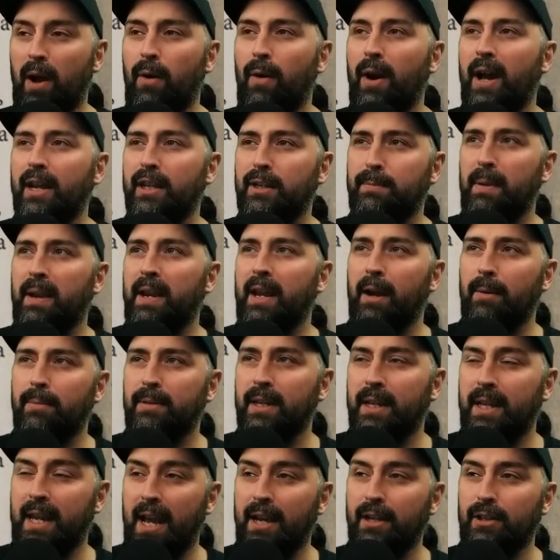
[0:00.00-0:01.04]
as being able to
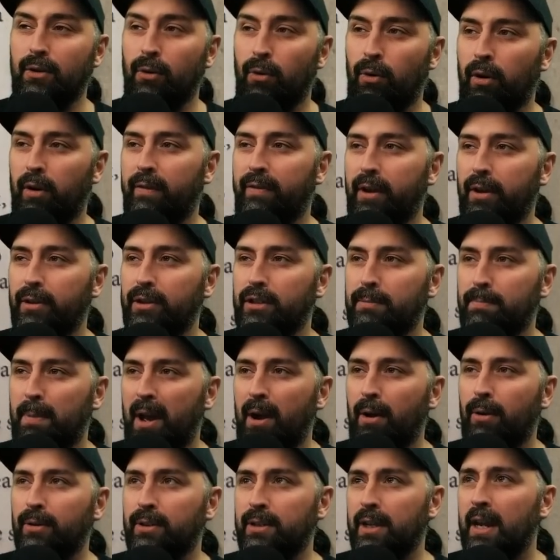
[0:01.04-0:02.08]
cast all of those
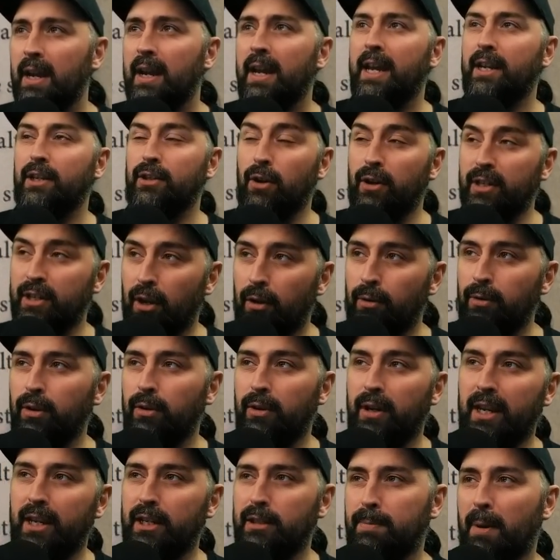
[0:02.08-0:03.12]
spells. He's got his own
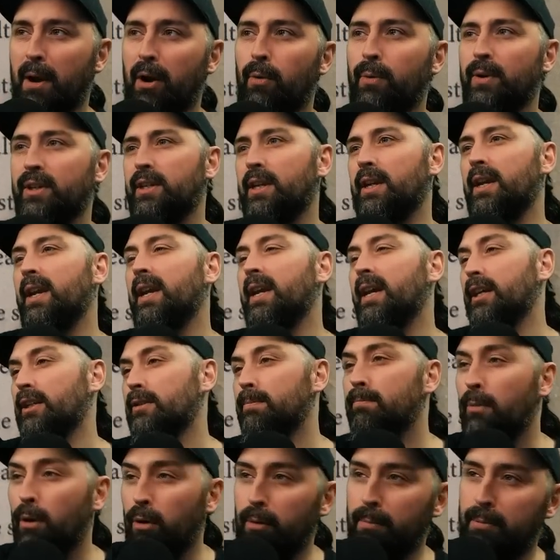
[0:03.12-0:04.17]
unique spell, which he can cast
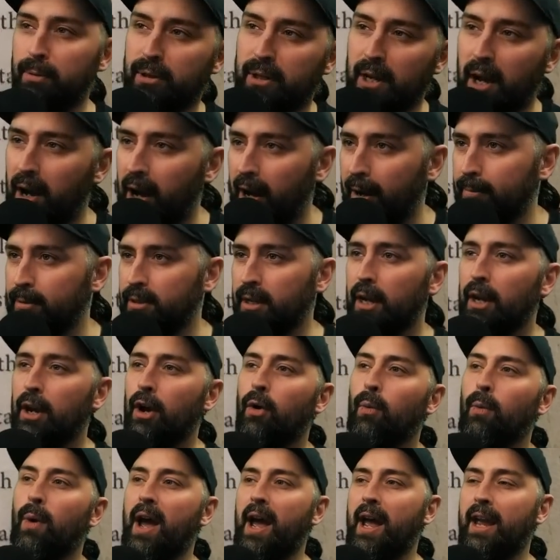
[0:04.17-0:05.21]
multiple times,
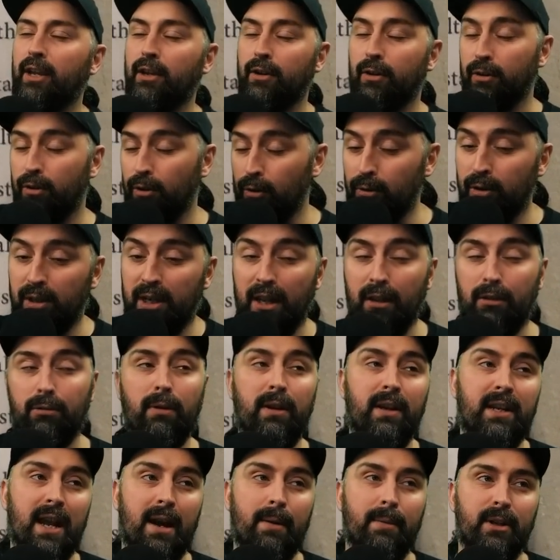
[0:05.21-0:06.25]
where you can do D3
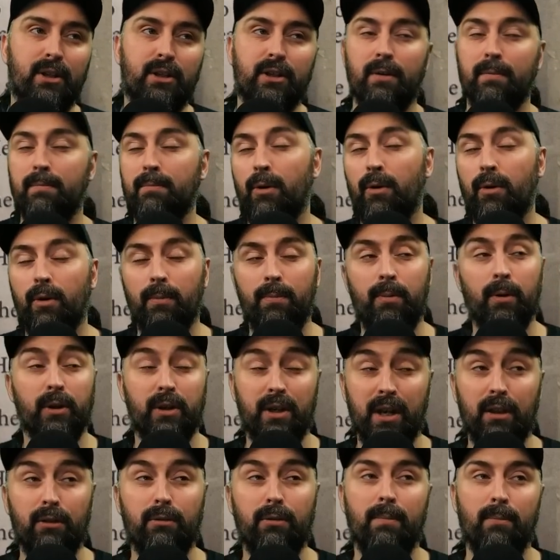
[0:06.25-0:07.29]

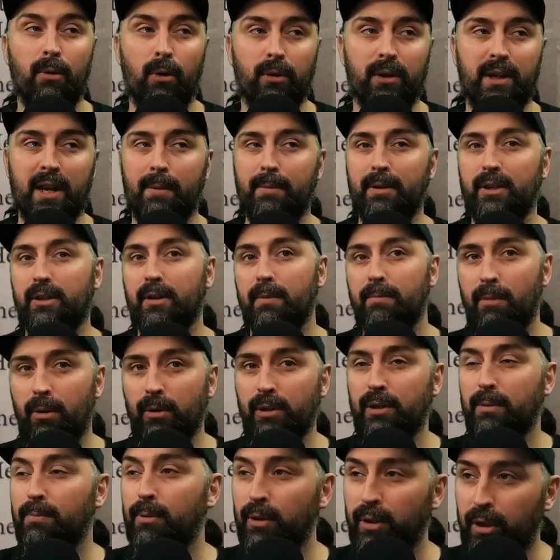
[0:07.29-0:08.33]
mortal damage to
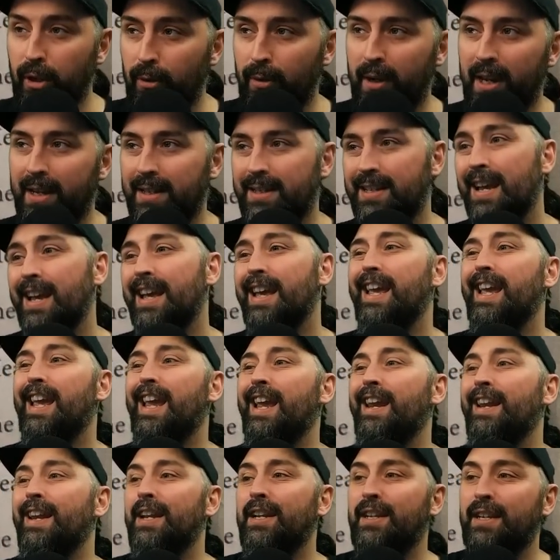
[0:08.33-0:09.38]
multiple units. In
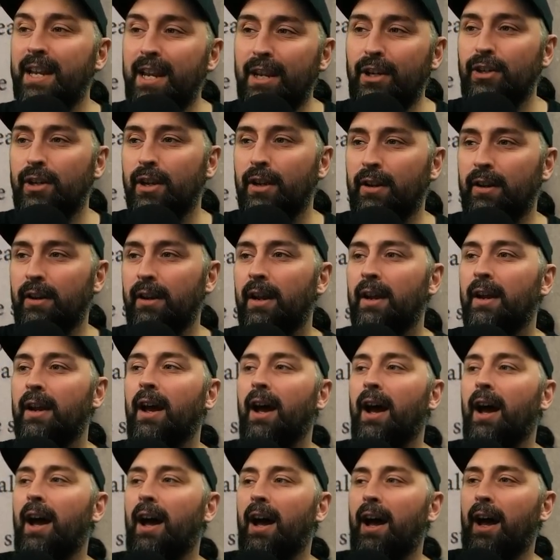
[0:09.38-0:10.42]
addition,
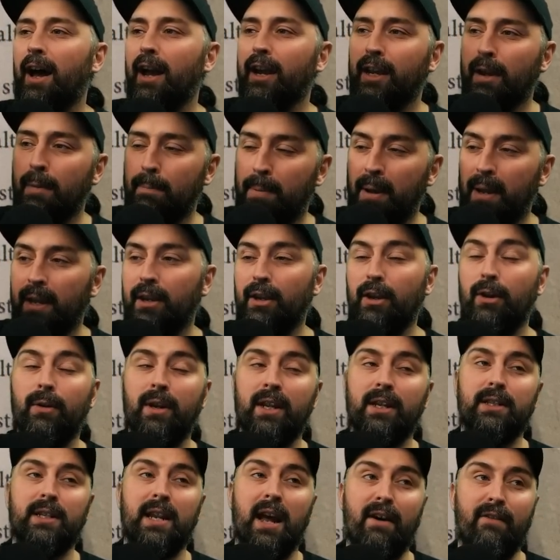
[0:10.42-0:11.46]
can pick units
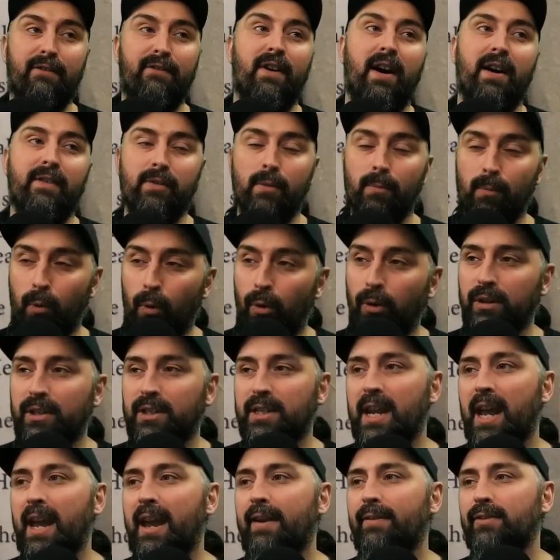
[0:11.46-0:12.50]
to have 5-up ward
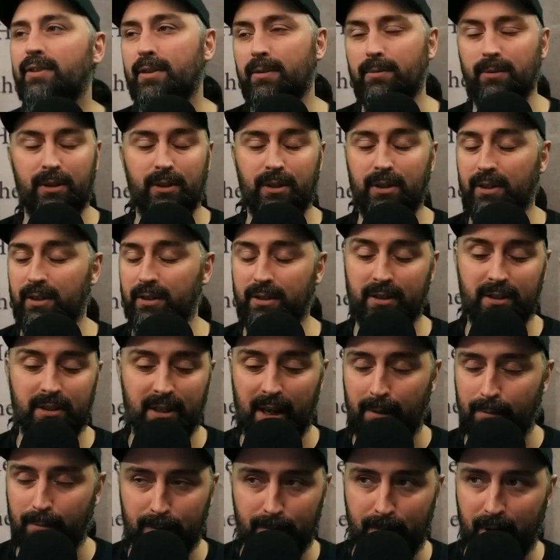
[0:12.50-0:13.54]
saves, which just
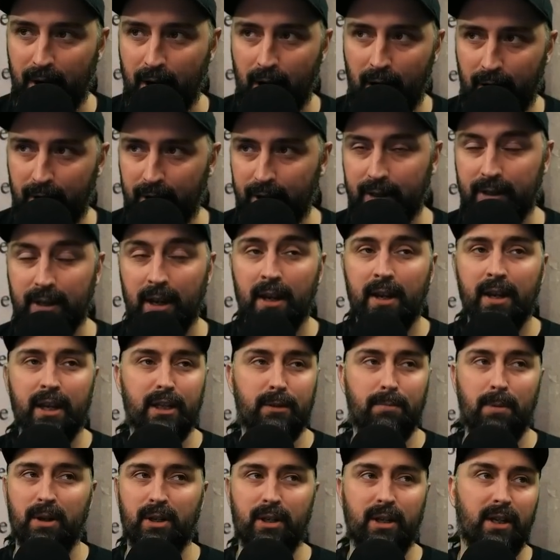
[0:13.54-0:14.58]
seems bananas,
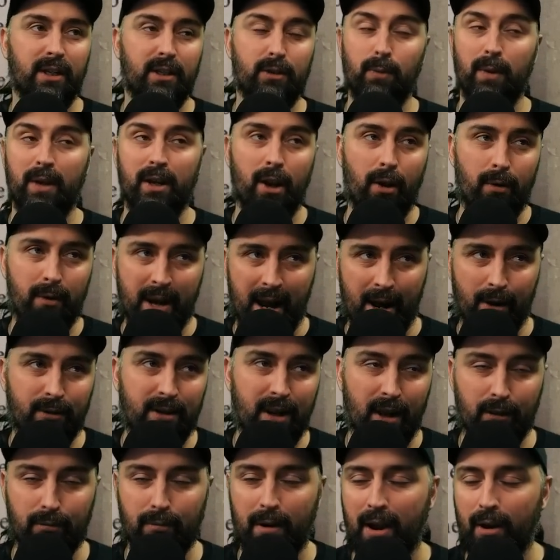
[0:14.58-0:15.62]
especially as we know now
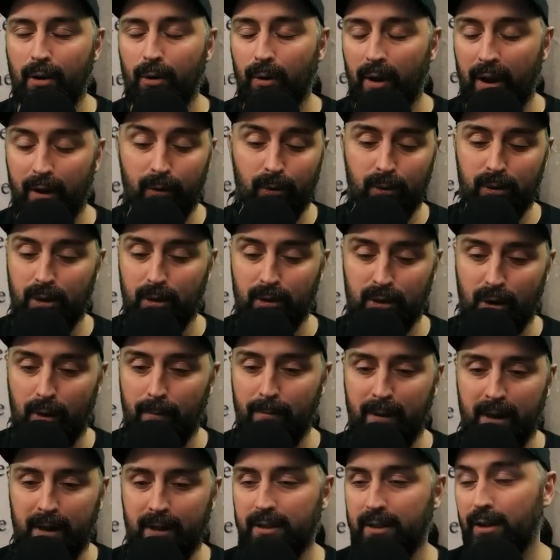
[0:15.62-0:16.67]
Death Rattle and also
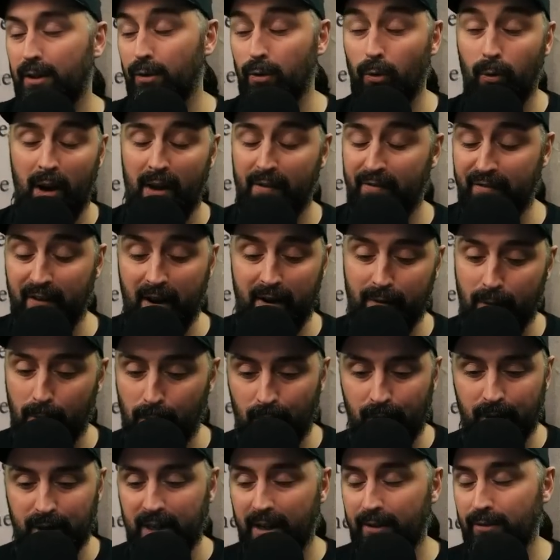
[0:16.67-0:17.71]
zombies can all have 5-up ward
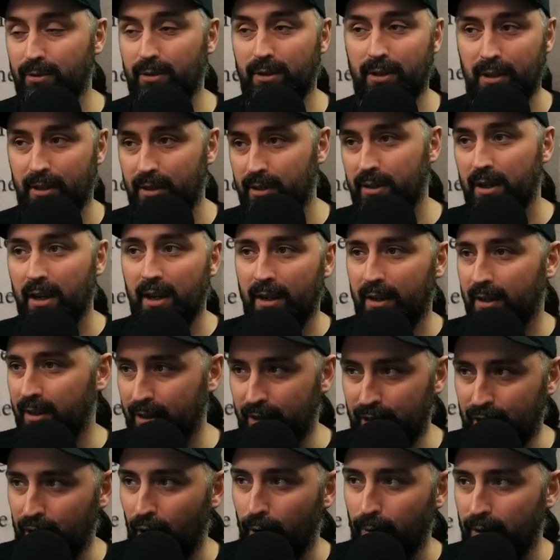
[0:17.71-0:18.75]
saves, which is
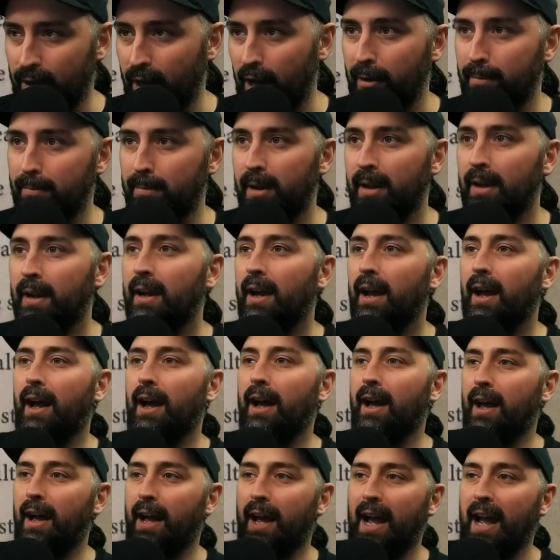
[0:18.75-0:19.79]
so dumb.
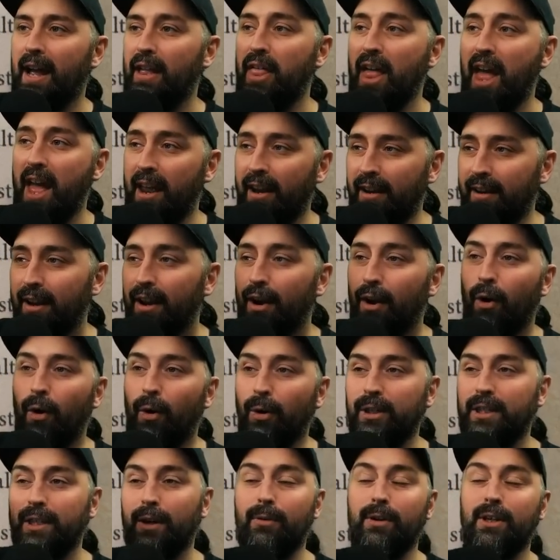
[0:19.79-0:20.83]
And then
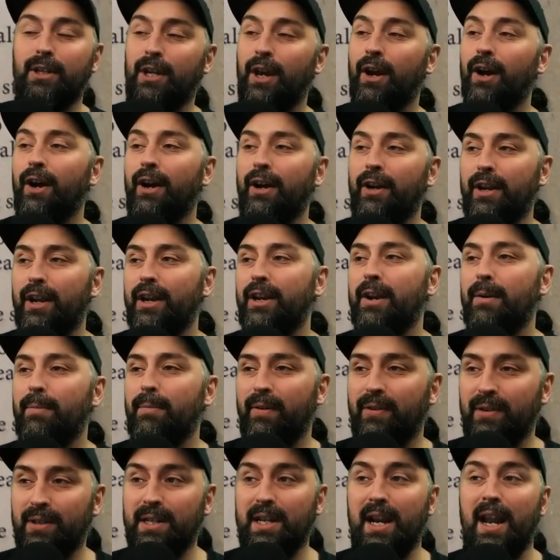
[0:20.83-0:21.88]
also return a number of
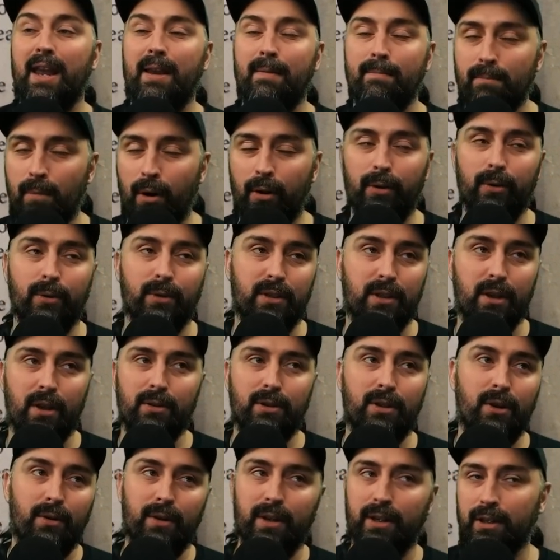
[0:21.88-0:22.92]
slain models to those
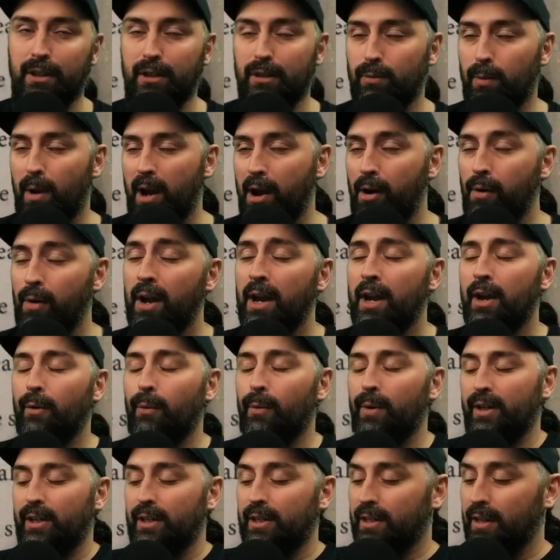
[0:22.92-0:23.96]
units as well,
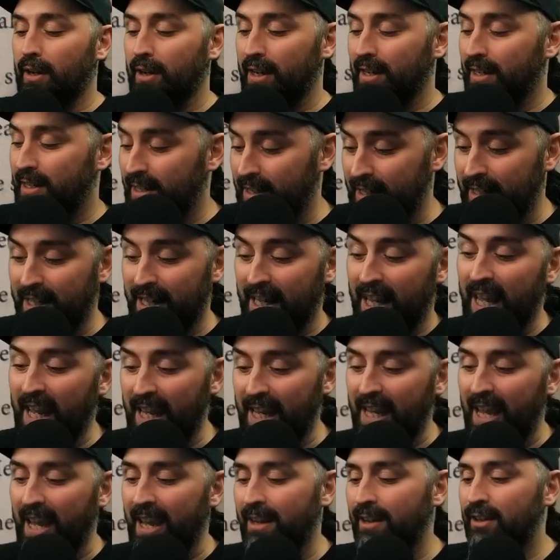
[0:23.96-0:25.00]
which is going to
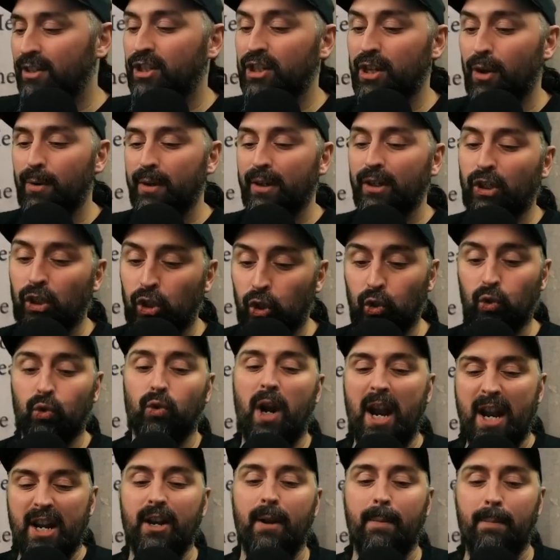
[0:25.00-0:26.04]
key in so
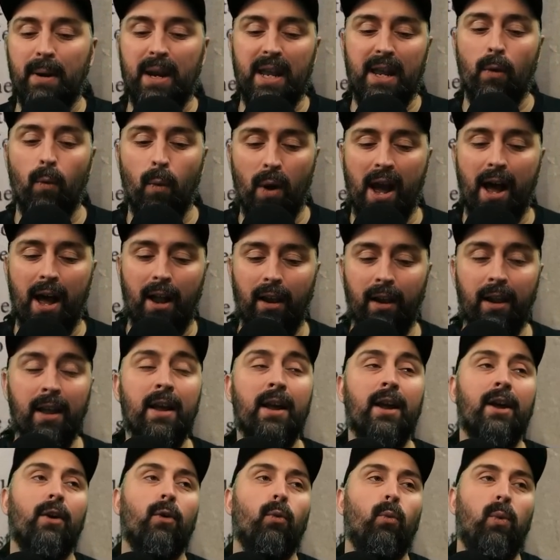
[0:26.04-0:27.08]
incredibly well
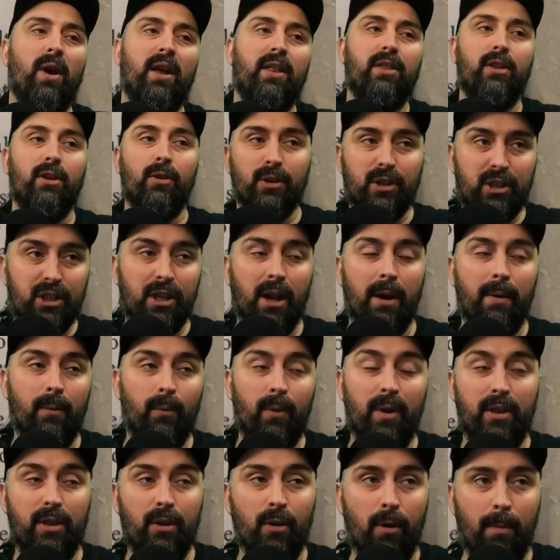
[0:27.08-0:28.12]
with
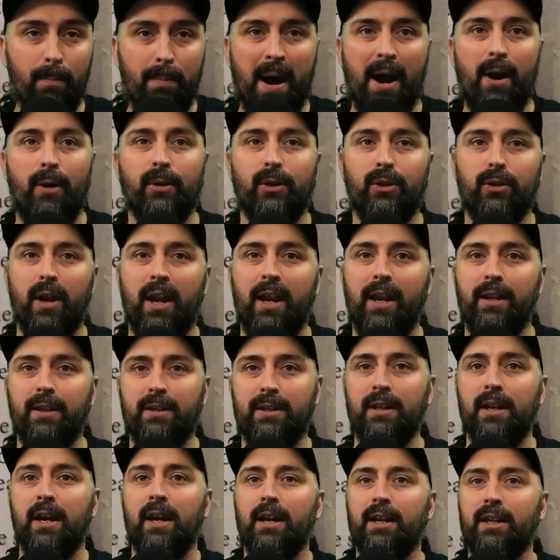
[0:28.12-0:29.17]
your battle traits
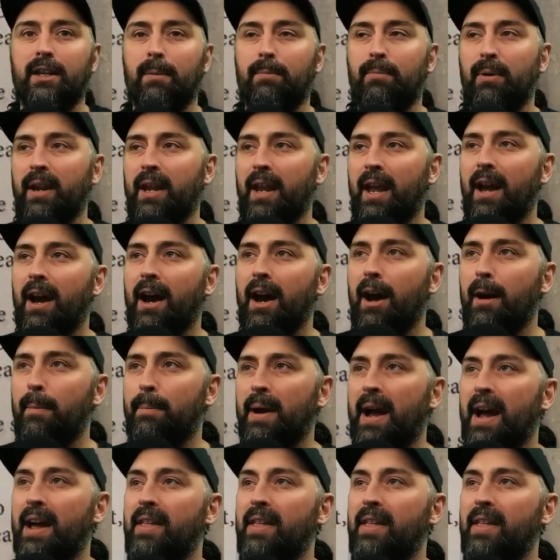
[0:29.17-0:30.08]
to bring it up. And